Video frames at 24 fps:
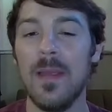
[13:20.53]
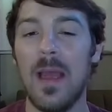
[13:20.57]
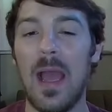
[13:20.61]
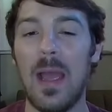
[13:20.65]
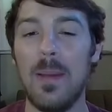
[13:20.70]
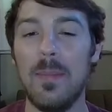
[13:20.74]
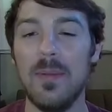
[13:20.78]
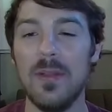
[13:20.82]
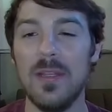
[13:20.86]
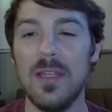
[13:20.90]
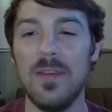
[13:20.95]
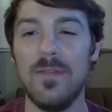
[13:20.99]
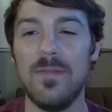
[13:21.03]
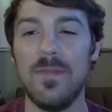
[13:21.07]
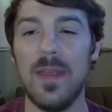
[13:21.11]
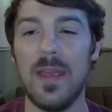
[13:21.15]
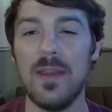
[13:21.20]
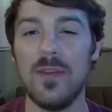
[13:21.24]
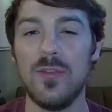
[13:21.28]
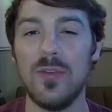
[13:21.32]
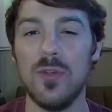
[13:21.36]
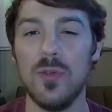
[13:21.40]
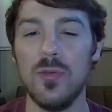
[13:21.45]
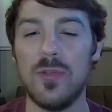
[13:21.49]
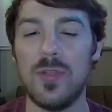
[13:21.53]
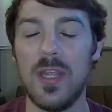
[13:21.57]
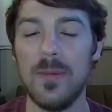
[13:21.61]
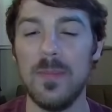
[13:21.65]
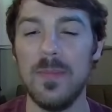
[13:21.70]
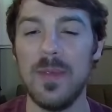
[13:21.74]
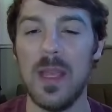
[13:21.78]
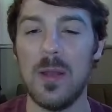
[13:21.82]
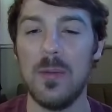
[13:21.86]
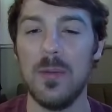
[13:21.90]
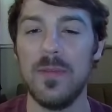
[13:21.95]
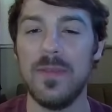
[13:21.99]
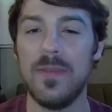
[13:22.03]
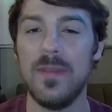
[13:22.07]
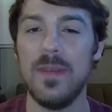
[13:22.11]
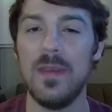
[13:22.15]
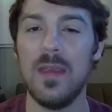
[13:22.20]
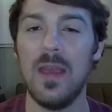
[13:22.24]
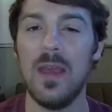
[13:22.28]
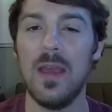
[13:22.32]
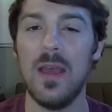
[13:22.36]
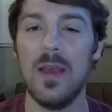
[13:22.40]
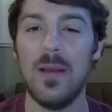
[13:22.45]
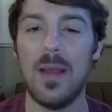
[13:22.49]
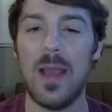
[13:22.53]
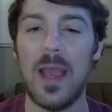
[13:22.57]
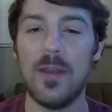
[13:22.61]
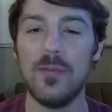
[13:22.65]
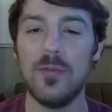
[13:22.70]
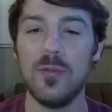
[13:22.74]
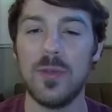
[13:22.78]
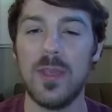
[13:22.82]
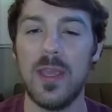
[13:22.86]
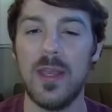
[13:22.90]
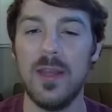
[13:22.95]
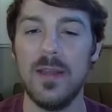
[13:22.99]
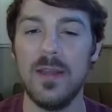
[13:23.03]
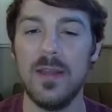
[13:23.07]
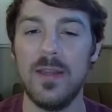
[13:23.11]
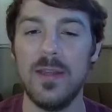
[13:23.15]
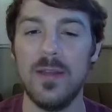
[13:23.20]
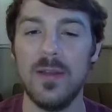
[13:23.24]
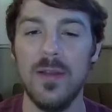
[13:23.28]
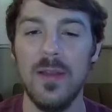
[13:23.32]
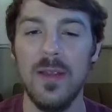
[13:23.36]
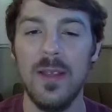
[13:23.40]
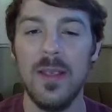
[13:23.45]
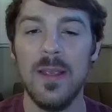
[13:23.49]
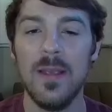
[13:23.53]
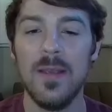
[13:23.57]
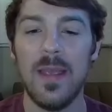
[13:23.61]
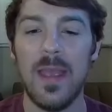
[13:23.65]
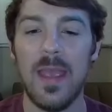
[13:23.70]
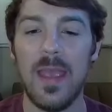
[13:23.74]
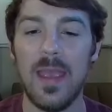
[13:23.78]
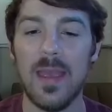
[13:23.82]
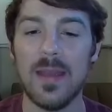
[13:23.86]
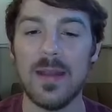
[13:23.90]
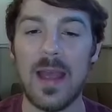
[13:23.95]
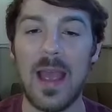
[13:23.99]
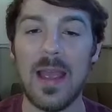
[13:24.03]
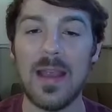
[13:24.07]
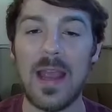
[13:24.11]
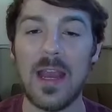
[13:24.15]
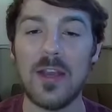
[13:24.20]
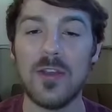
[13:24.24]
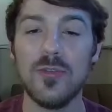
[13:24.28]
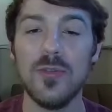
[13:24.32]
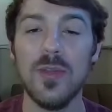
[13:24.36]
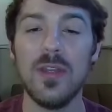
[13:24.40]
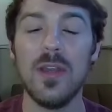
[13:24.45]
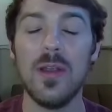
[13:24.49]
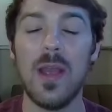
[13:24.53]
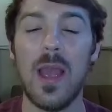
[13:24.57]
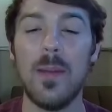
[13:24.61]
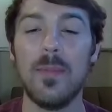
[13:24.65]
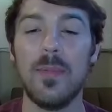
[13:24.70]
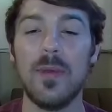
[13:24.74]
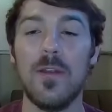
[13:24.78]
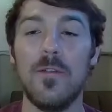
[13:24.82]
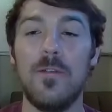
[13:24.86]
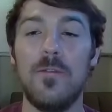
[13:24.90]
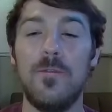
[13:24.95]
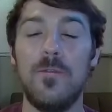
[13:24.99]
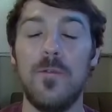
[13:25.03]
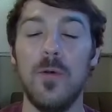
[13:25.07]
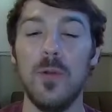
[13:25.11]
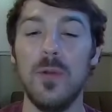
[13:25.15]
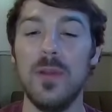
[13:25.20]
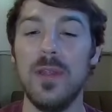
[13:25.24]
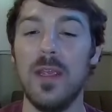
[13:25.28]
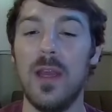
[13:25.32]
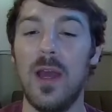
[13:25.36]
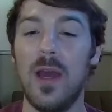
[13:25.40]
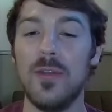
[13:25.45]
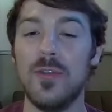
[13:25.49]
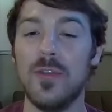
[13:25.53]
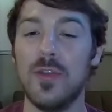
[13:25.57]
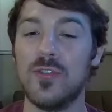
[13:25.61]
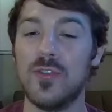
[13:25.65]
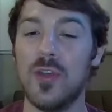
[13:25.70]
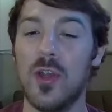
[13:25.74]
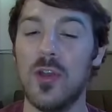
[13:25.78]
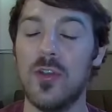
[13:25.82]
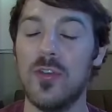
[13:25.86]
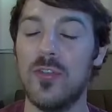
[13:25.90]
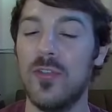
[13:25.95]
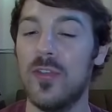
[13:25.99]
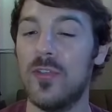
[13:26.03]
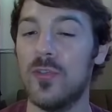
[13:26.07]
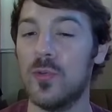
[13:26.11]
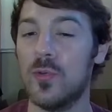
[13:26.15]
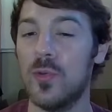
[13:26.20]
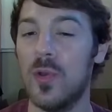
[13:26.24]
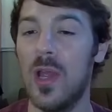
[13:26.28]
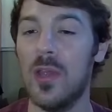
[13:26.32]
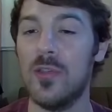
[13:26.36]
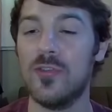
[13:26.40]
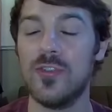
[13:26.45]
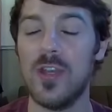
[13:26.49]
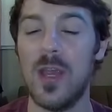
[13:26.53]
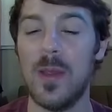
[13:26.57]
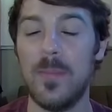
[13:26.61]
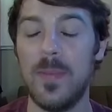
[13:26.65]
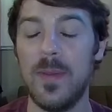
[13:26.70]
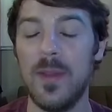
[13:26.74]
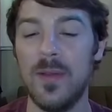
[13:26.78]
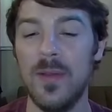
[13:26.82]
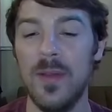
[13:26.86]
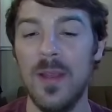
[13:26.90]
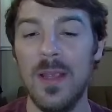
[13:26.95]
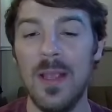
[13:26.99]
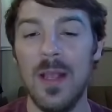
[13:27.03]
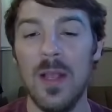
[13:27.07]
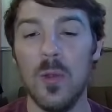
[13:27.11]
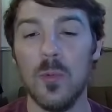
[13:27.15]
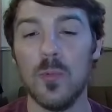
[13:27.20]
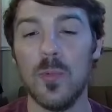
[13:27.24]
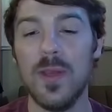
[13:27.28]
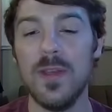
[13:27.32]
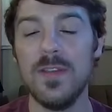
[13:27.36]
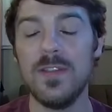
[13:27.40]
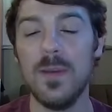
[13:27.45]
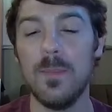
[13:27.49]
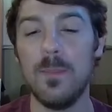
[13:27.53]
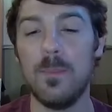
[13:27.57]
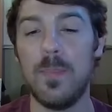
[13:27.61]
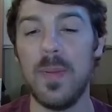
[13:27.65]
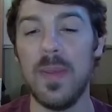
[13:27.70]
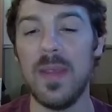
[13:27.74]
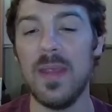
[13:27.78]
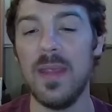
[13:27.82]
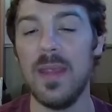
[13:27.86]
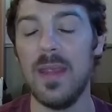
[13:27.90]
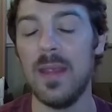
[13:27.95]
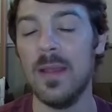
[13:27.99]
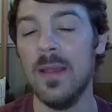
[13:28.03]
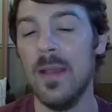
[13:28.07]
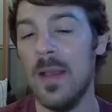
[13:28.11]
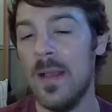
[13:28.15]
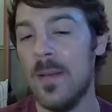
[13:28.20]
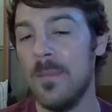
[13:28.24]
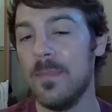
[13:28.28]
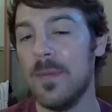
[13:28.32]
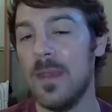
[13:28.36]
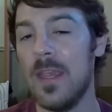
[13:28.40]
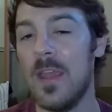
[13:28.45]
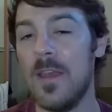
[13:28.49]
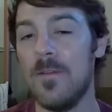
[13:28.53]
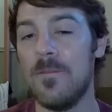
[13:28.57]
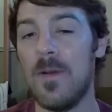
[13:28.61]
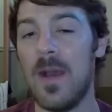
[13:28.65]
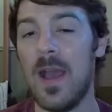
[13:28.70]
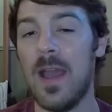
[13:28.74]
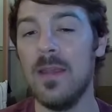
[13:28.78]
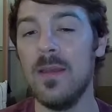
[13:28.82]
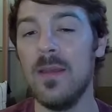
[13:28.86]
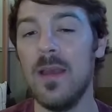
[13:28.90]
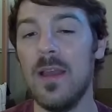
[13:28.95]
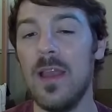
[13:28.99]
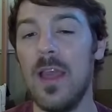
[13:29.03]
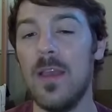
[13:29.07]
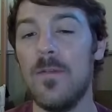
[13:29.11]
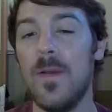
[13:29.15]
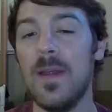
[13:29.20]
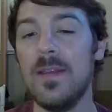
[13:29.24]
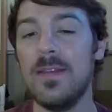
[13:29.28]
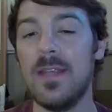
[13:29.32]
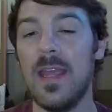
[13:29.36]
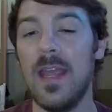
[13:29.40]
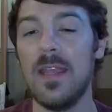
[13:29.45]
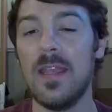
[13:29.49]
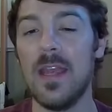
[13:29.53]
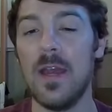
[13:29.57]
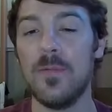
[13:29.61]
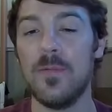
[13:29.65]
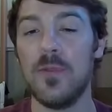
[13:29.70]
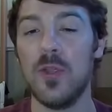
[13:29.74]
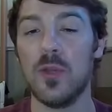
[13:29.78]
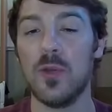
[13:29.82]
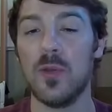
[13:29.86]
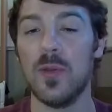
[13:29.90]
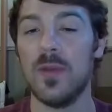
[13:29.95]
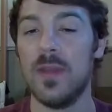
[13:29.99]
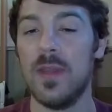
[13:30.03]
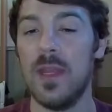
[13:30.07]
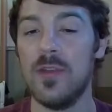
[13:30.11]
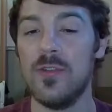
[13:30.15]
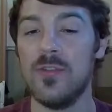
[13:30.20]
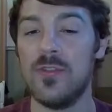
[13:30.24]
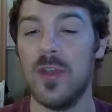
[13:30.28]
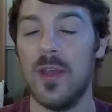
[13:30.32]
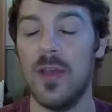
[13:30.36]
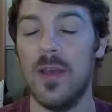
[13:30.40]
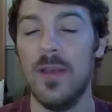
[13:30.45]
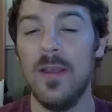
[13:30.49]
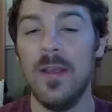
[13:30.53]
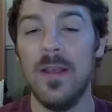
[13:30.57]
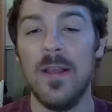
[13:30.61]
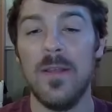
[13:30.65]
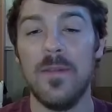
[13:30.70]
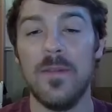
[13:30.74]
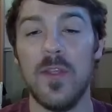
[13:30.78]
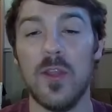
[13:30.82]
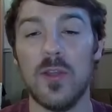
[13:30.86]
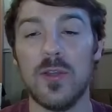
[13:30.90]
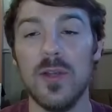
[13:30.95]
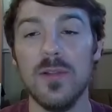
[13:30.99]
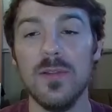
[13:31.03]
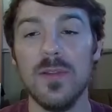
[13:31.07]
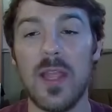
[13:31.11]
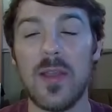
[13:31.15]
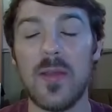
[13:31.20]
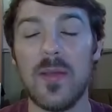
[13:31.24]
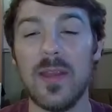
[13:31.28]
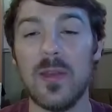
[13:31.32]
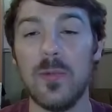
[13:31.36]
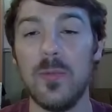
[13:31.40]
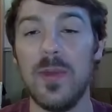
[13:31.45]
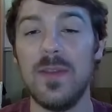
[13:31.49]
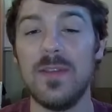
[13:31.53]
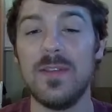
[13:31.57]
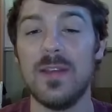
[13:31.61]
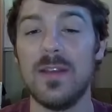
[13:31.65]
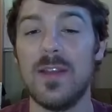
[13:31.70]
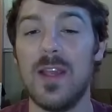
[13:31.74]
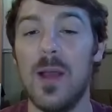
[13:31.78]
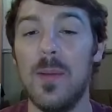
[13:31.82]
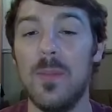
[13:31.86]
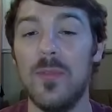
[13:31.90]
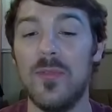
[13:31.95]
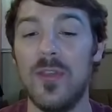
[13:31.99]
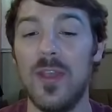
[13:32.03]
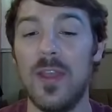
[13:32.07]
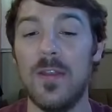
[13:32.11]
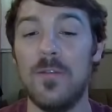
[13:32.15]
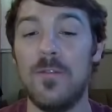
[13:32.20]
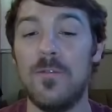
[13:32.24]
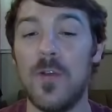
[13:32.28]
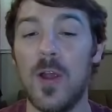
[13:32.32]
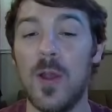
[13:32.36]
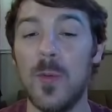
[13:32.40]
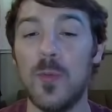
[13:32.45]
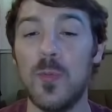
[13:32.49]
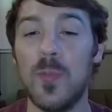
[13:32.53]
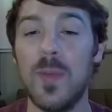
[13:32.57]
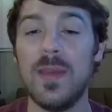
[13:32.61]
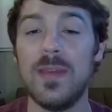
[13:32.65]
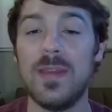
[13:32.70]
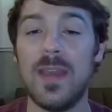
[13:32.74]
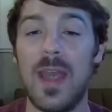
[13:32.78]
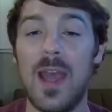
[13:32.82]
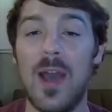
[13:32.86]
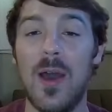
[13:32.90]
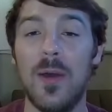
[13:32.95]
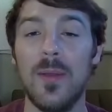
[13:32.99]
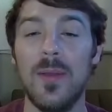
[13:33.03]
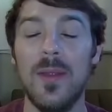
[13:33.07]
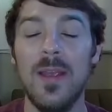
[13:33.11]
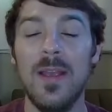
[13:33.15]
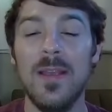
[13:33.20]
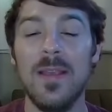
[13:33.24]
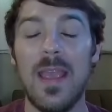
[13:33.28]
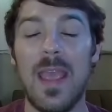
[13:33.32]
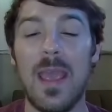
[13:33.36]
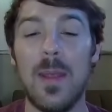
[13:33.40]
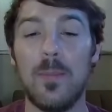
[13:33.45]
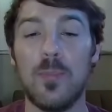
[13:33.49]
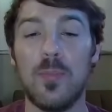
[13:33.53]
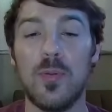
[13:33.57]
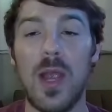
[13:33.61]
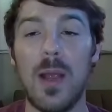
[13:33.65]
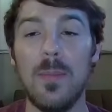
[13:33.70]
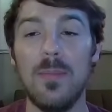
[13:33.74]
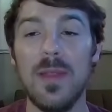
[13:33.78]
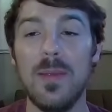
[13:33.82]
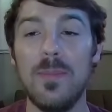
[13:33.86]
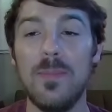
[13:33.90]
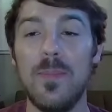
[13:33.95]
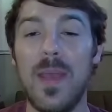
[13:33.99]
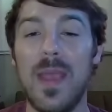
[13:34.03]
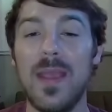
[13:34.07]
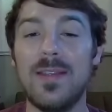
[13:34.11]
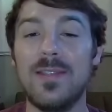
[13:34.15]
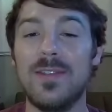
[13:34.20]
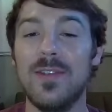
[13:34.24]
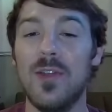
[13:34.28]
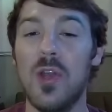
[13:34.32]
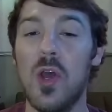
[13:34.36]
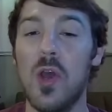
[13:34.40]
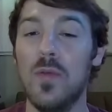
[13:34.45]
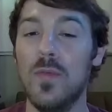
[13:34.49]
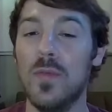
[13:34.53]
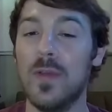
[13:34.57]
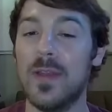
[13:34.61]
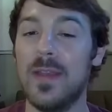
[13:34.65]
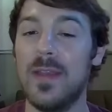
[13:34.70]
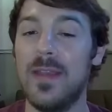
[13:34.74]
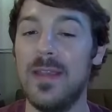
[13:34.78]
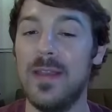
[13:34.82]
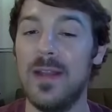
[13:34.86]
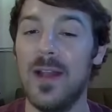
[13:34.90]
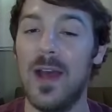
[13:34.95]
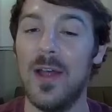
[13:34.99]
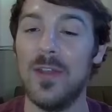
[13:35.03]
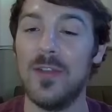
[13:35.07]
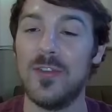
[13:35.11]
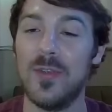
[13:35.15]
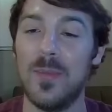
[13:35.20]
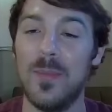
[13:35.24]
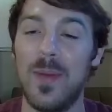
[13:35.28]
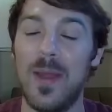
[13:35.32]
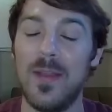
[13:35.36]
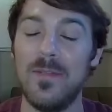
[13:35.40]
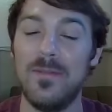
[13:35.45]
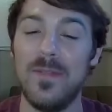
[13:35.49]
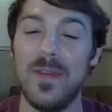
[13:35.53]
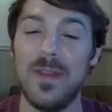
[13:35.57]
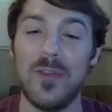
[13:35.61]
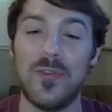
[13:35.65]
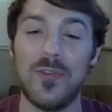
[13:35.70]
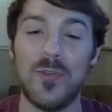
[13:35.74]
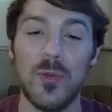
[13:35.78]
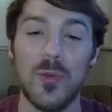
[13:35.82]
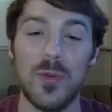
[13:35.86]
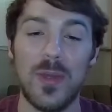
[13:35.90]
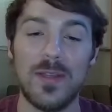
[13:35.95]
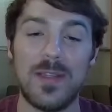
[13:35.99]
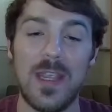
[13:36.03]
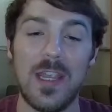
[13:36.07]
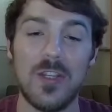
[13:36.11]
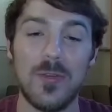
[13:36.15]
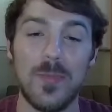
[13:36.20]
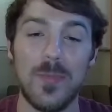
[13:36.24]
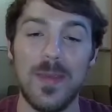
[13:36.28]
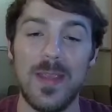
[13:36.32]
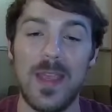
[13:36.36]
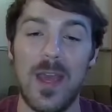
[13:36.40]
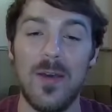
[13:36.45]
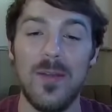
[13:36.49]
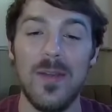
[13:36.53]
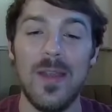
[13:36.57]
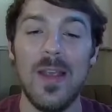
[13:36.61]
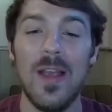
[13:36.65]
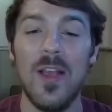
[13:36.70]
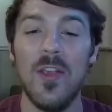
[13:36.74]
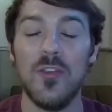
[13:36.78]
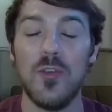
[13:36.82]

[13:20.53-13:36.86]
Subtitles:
I believe they do take me out with the Hydro Cannon here, and I'm gonna fully undercharge this Cross Chop here. Reason being, if I take out their Greninja, their Galarian Weezing comes in, farms me down, and probably makes an overheat onto my Venusaur and takes me out.